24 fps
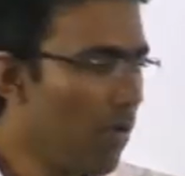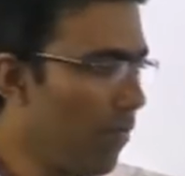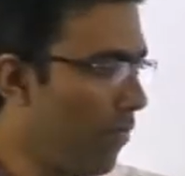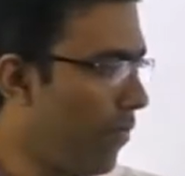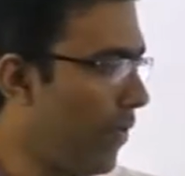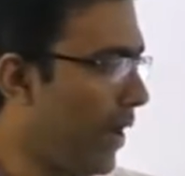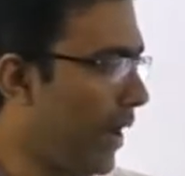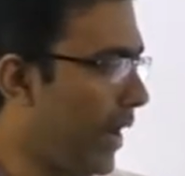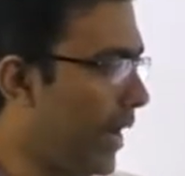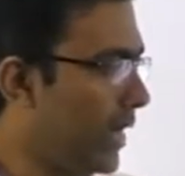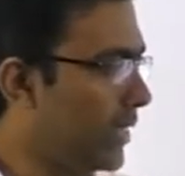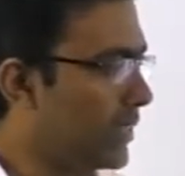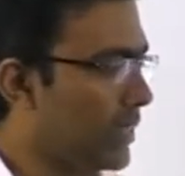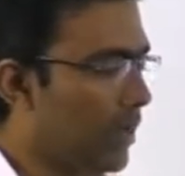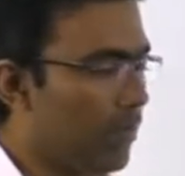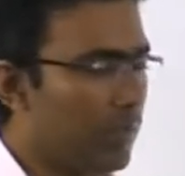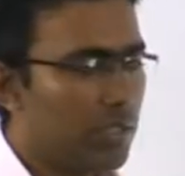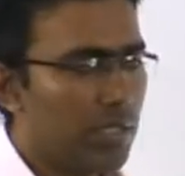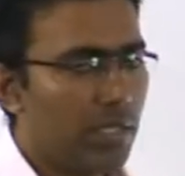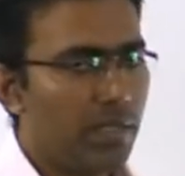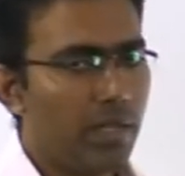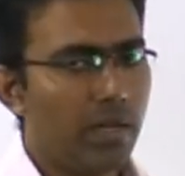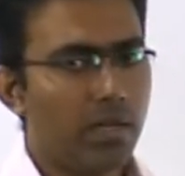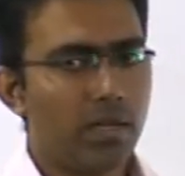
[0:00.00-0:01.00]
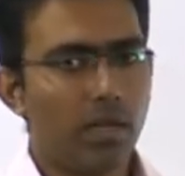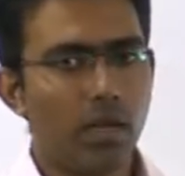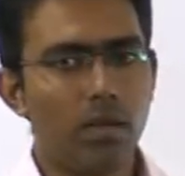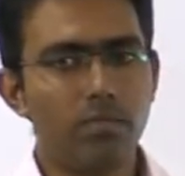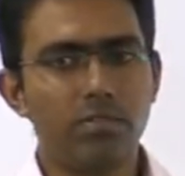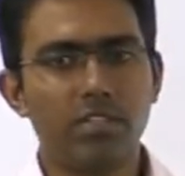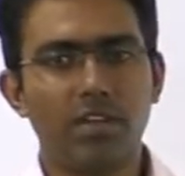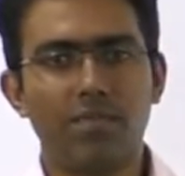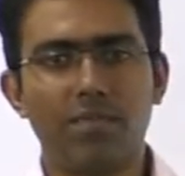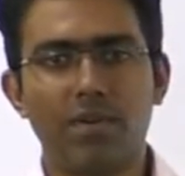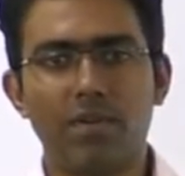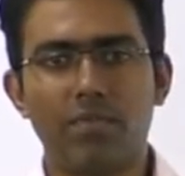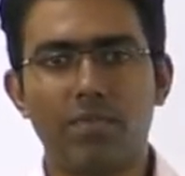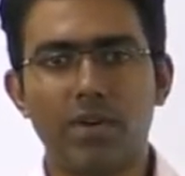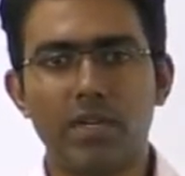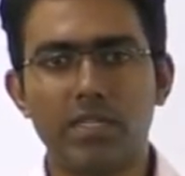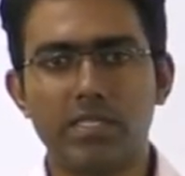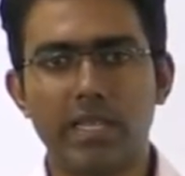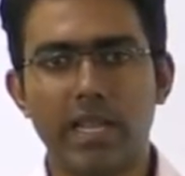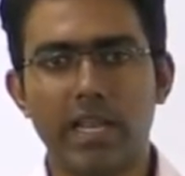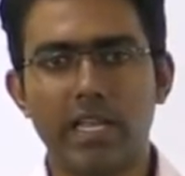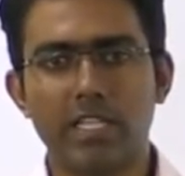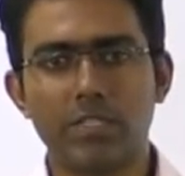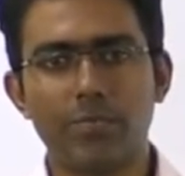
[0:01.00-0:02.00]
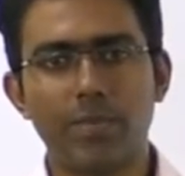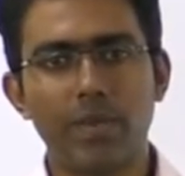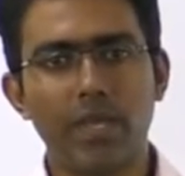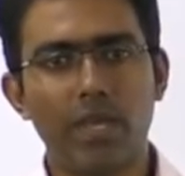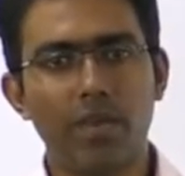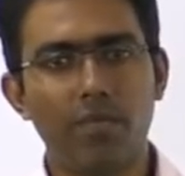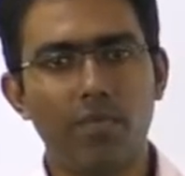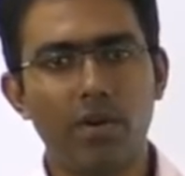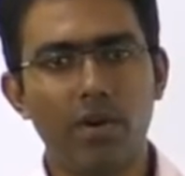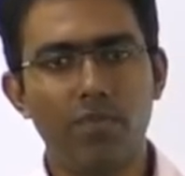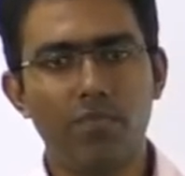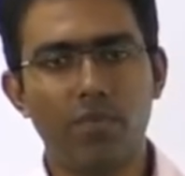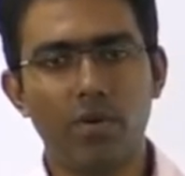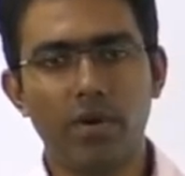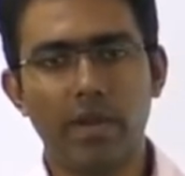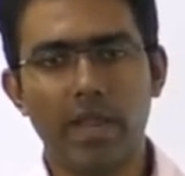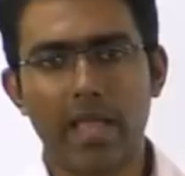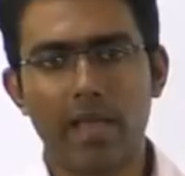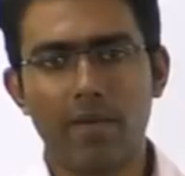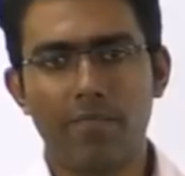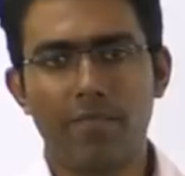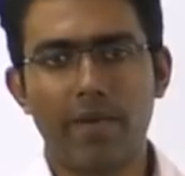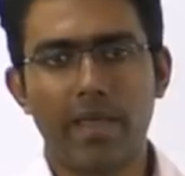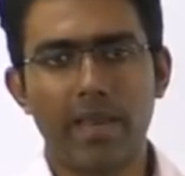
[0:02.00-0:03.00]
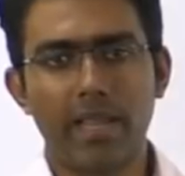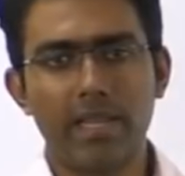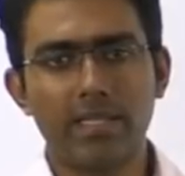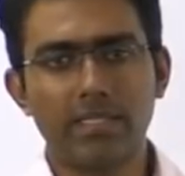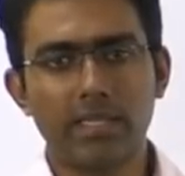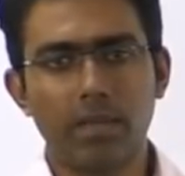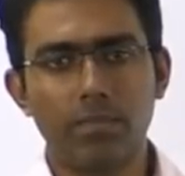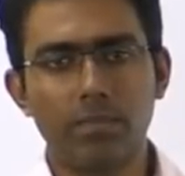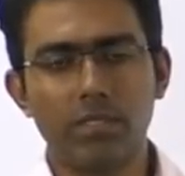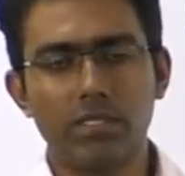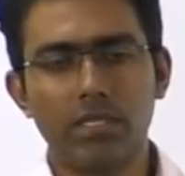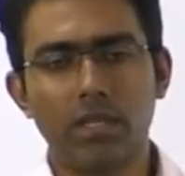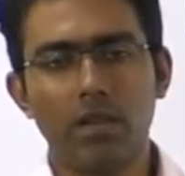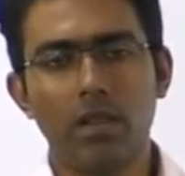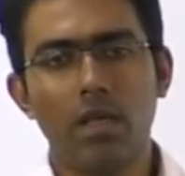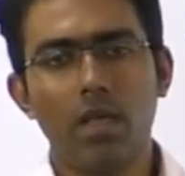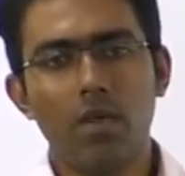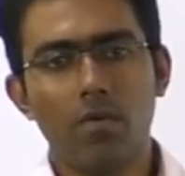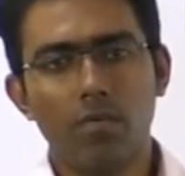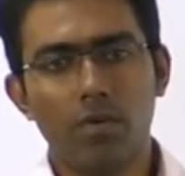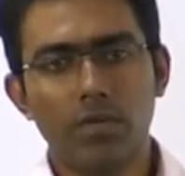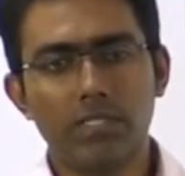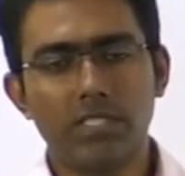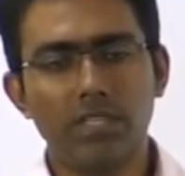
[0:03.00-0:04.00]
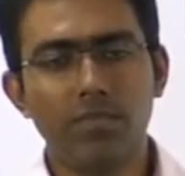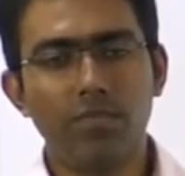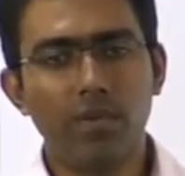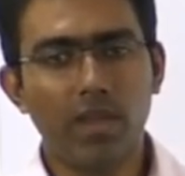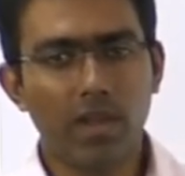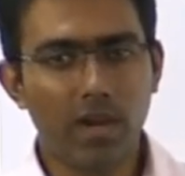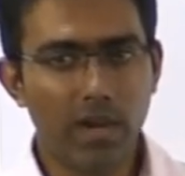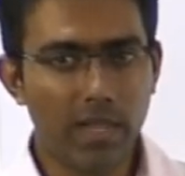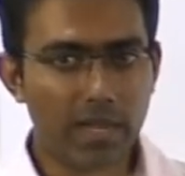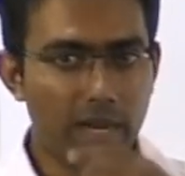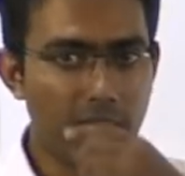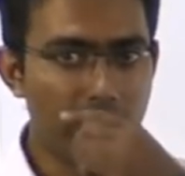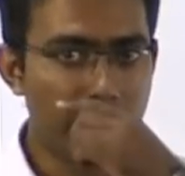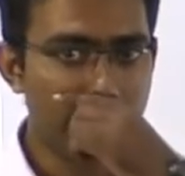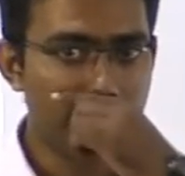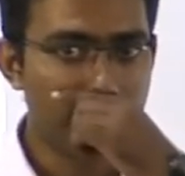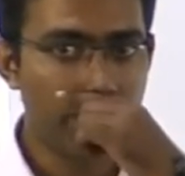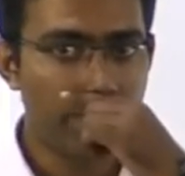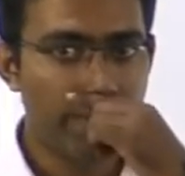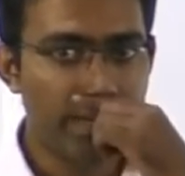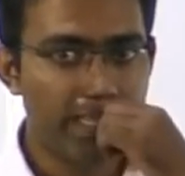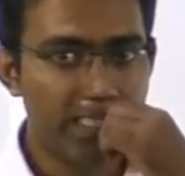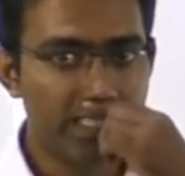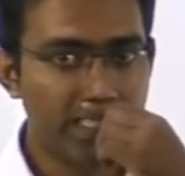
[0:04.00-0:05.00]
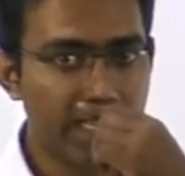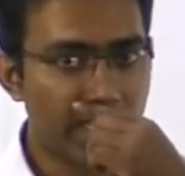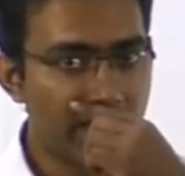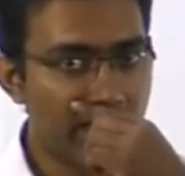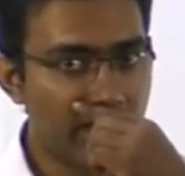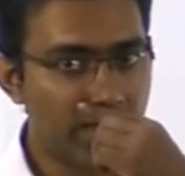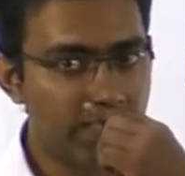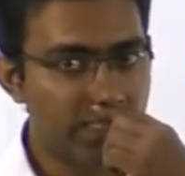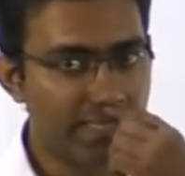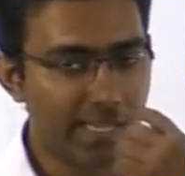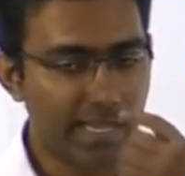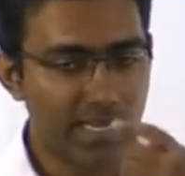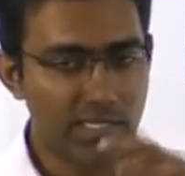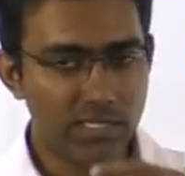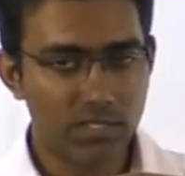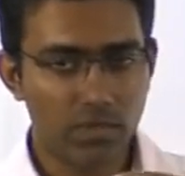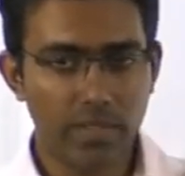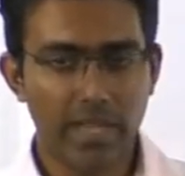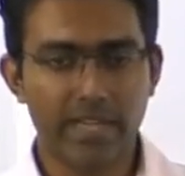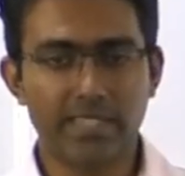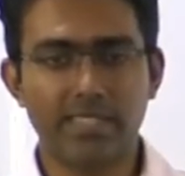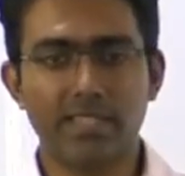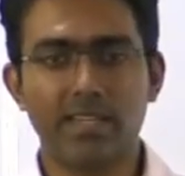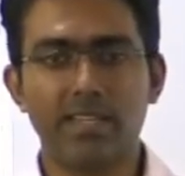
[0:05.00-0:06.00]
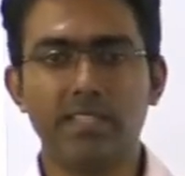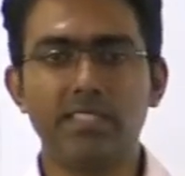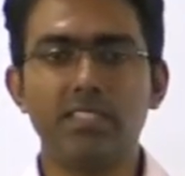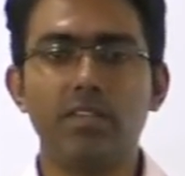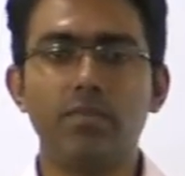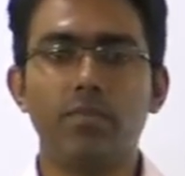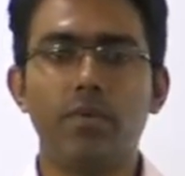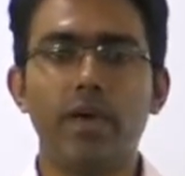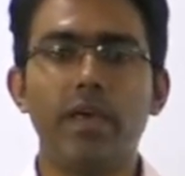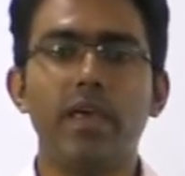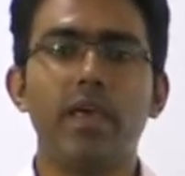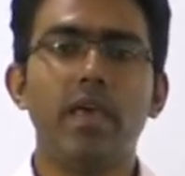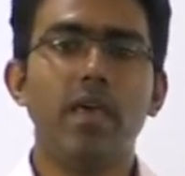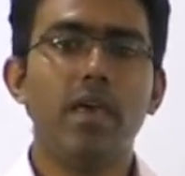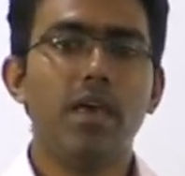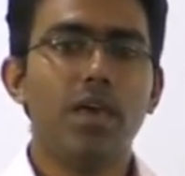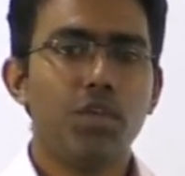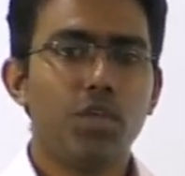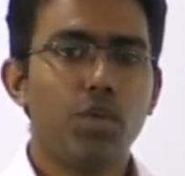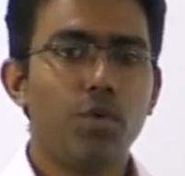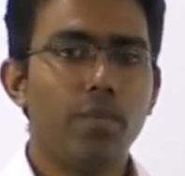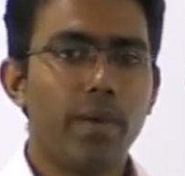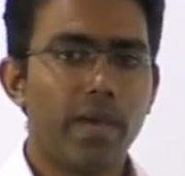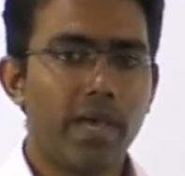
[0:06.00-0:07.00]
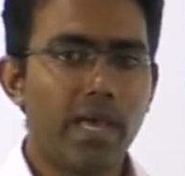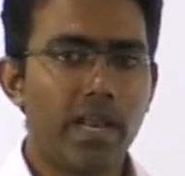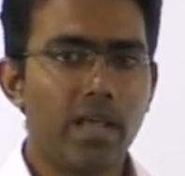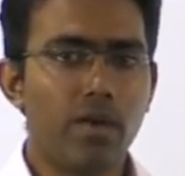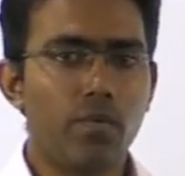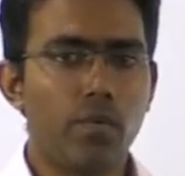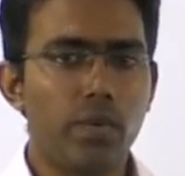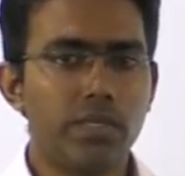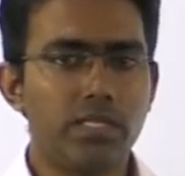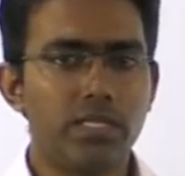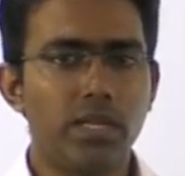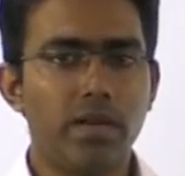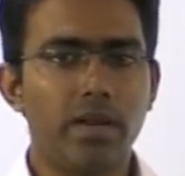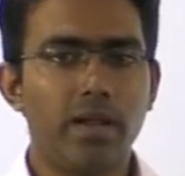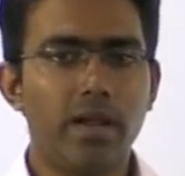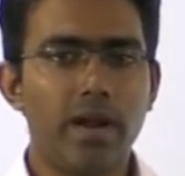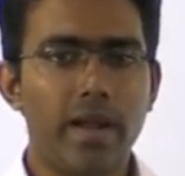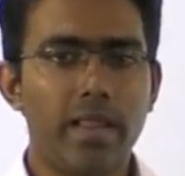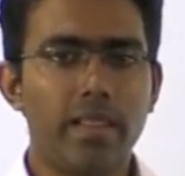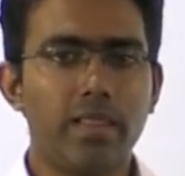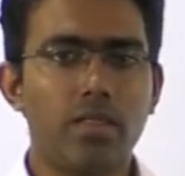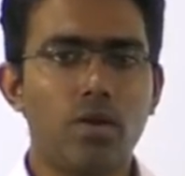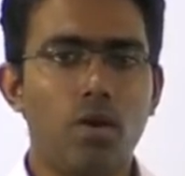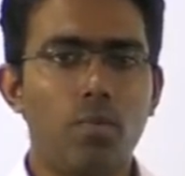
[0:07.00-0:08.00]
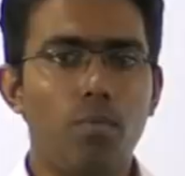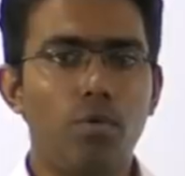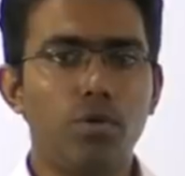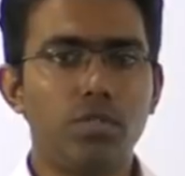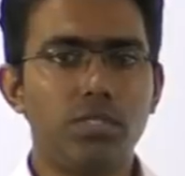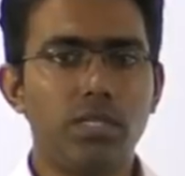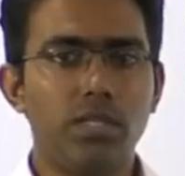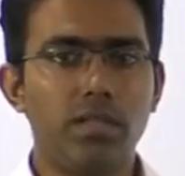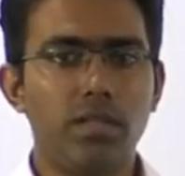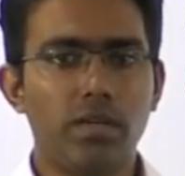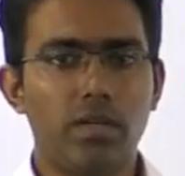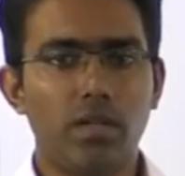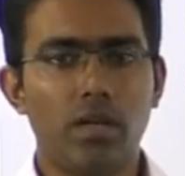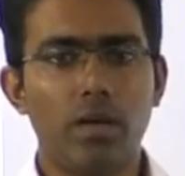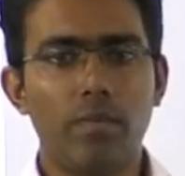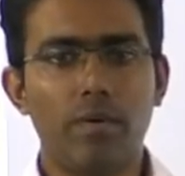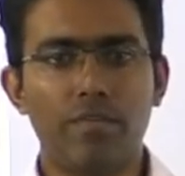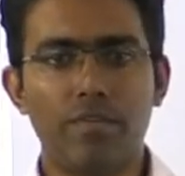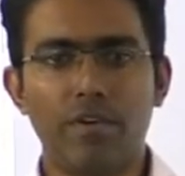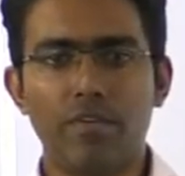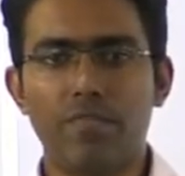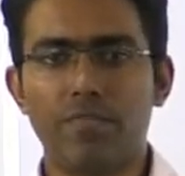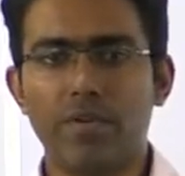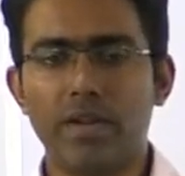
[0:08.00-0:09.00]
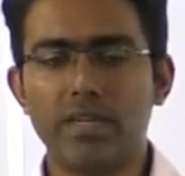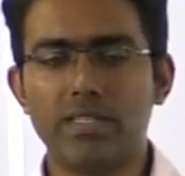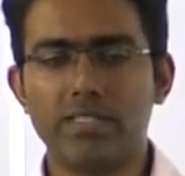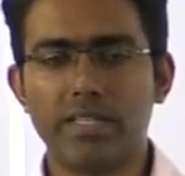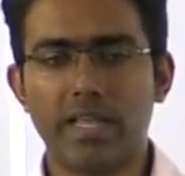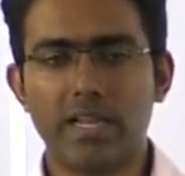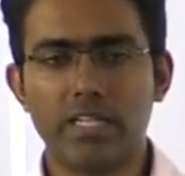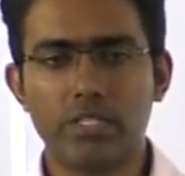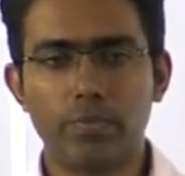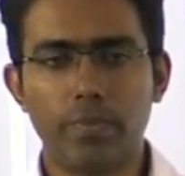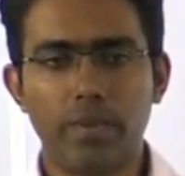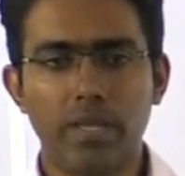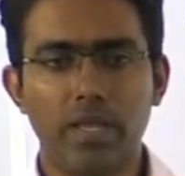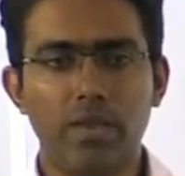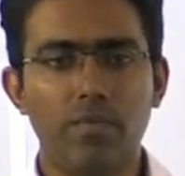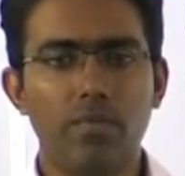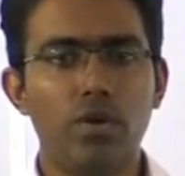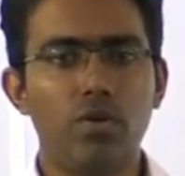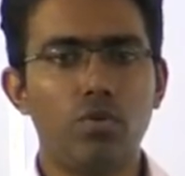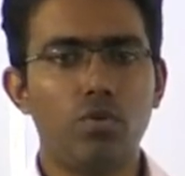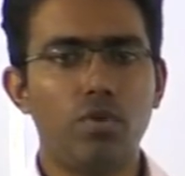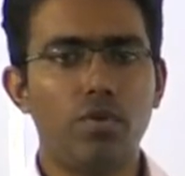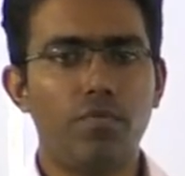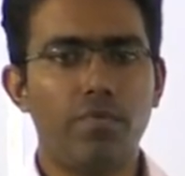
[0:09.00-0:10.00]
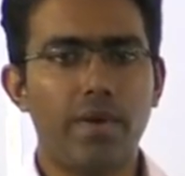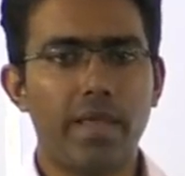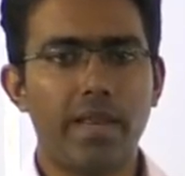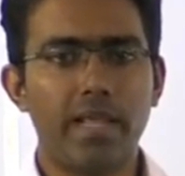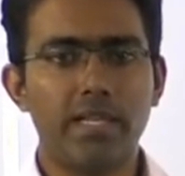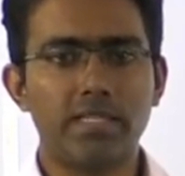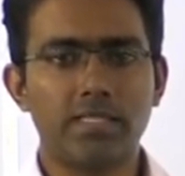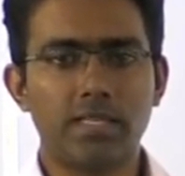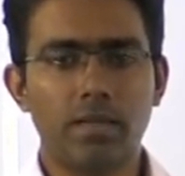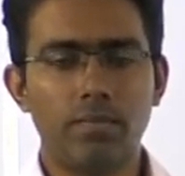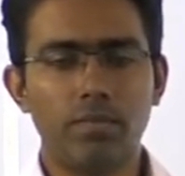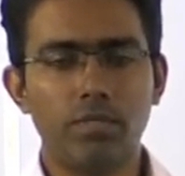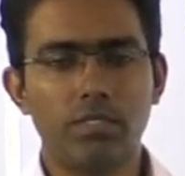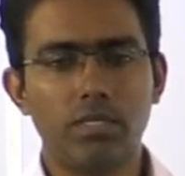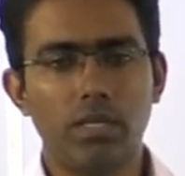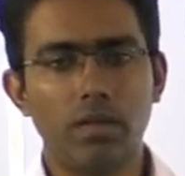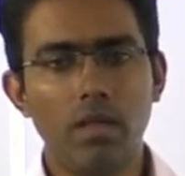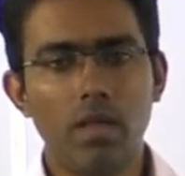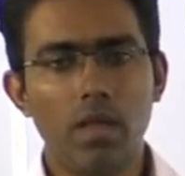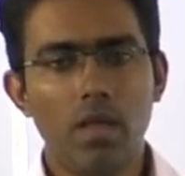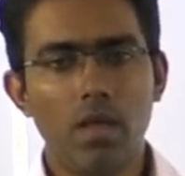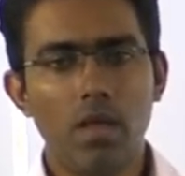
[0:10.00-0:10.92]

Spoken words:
Finance Commission, the terms of reference that has been given for Finance Commission was severely contested by the southern states. So that's the reason why you may get a question regarding composition, the term of reference that has been given to the Finance Commission.